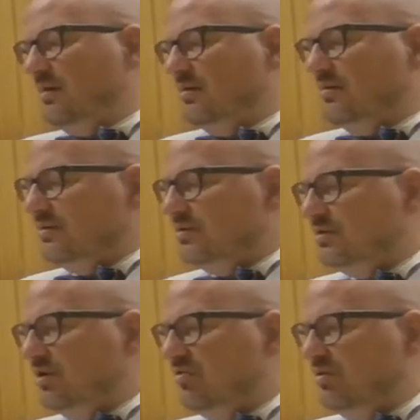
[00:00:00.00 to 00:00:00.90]

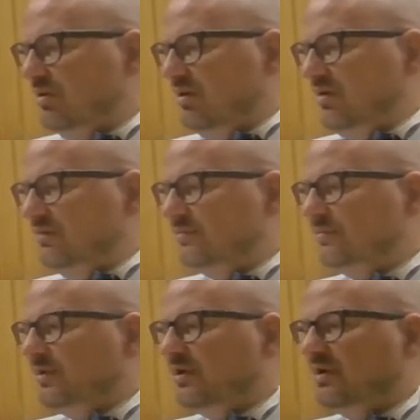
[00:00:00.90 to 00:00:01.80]
So,
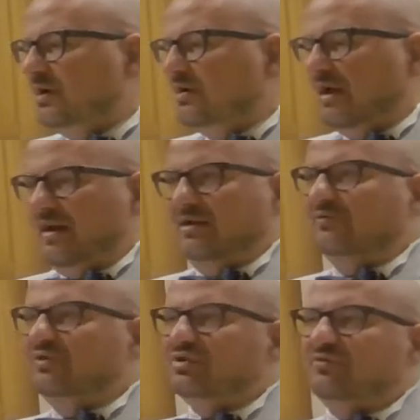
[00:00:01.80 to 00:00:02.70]

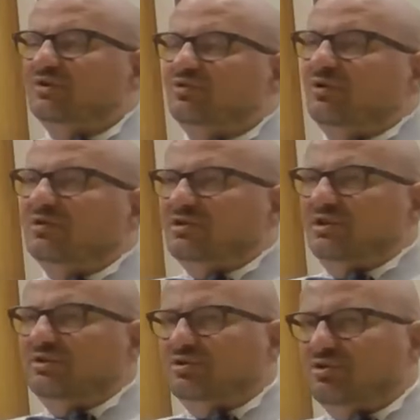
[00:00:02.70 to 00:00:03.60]
and this one you
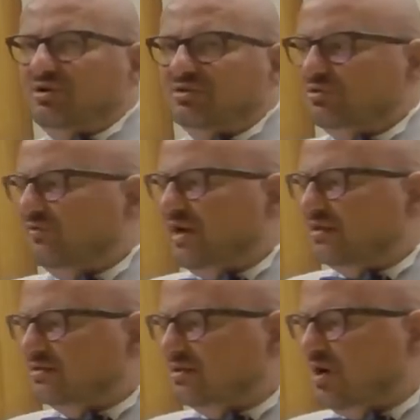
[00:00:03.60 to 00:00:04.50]
already saw, so
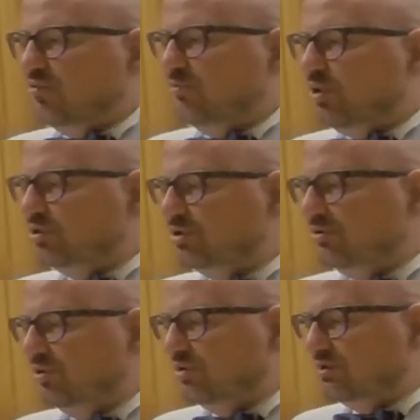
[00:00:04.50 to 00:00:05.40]
that's how
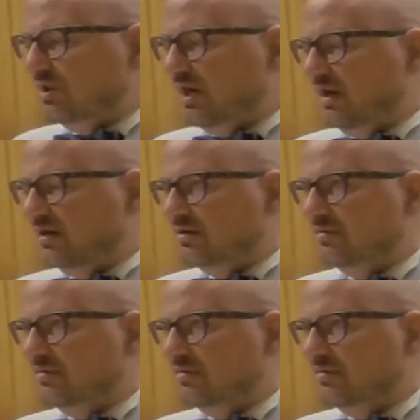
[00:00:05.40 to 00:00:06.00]
motion looks like.